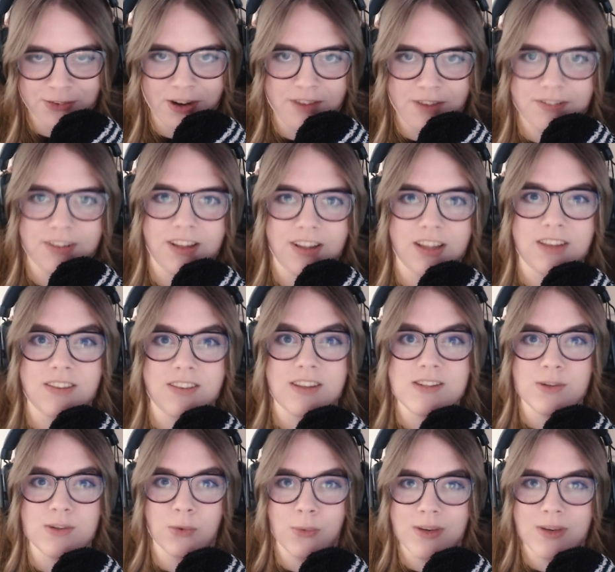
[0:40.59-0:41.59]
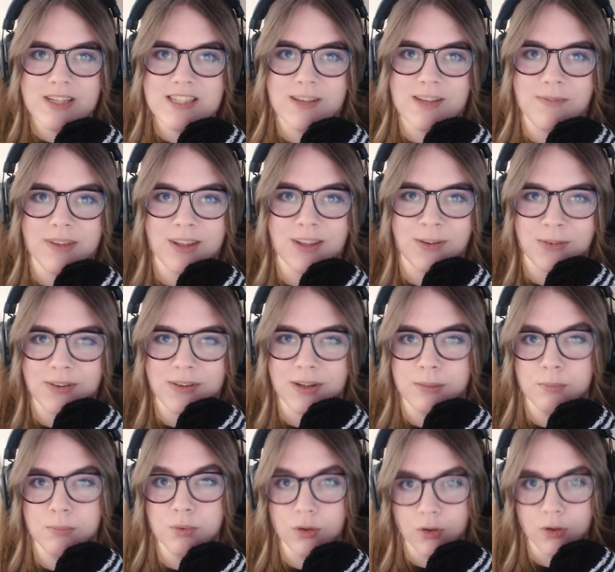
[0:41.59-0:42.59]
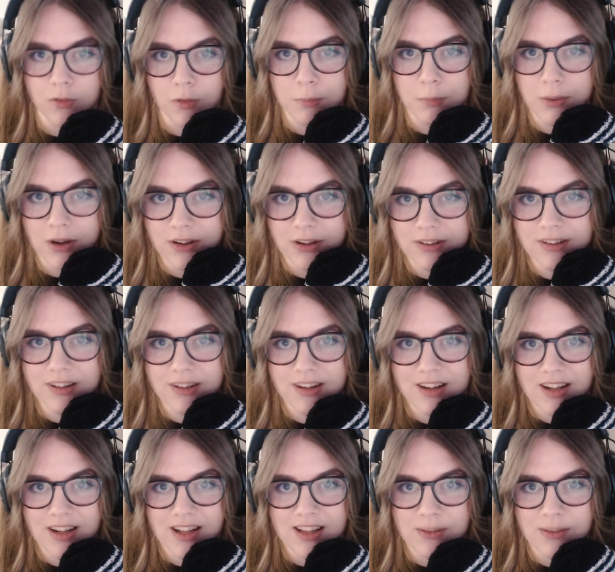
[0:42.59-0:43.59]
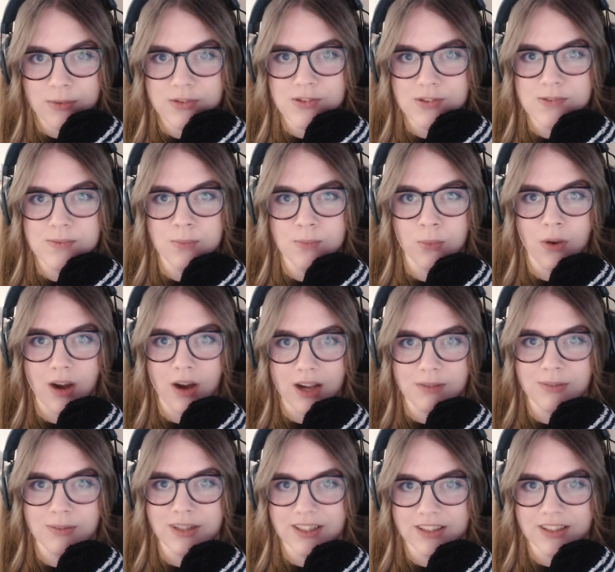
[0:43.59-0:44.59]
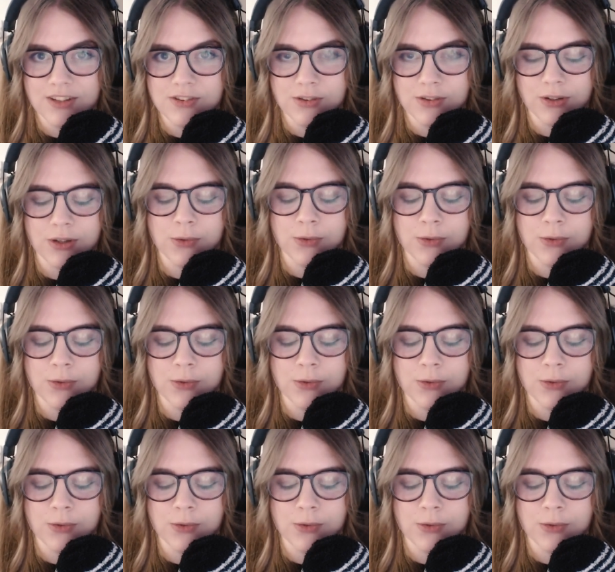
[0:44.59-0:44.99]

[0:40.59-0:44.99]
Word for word: I feel like there's always something you can improve upon, which is what I really enjoy.